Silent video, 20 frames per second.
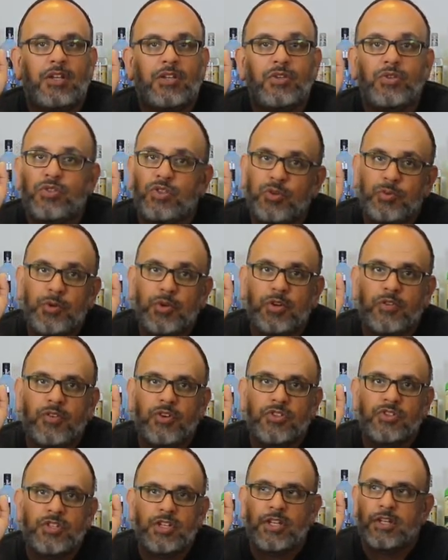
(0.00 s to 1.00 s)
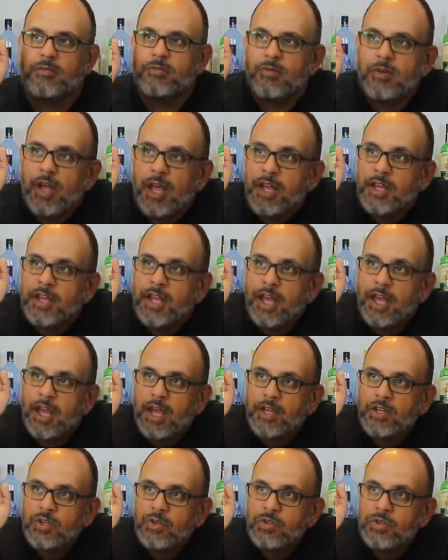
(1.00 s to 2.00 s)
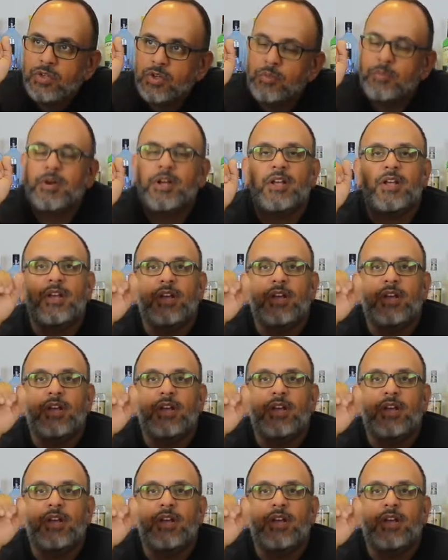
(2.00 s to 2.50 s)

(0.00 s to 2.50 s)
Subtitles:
YouTube University, aka YouTube,